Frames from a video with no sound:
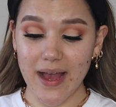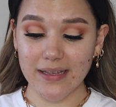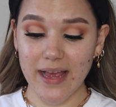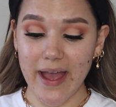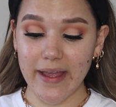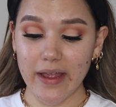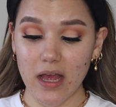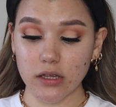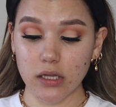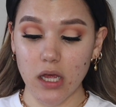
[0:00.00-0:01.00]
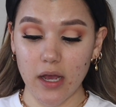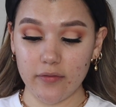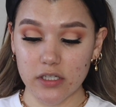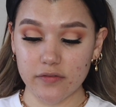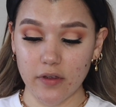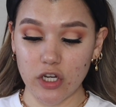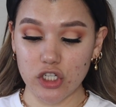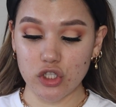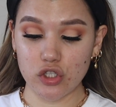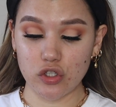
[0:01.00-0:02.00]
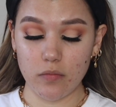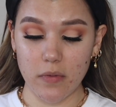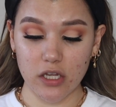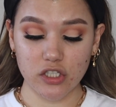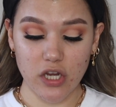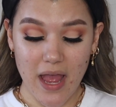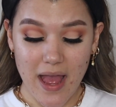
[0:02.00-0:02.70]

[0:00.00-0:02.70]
Guys, I love this foundation so much.